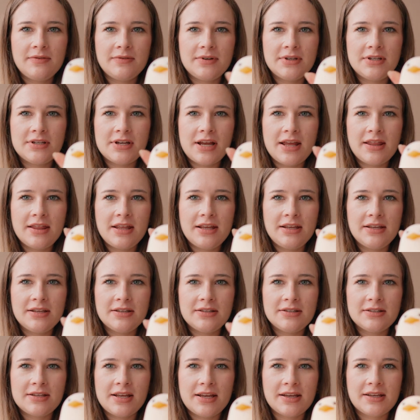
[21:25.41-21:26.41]
which I think
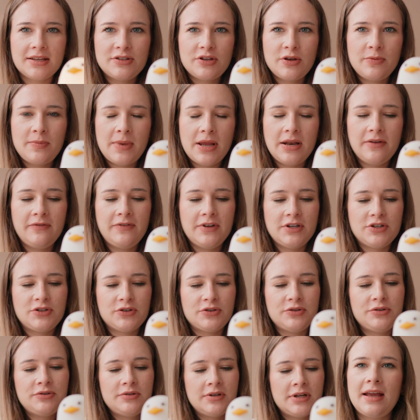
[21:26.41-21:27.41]
is like so
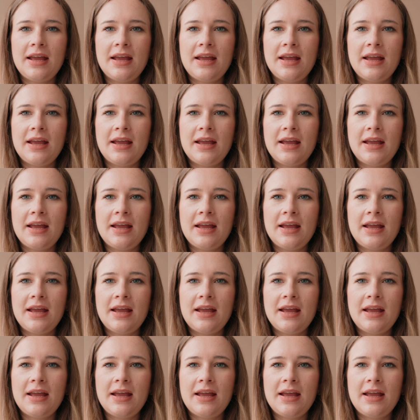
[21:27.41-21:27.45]
beneficial.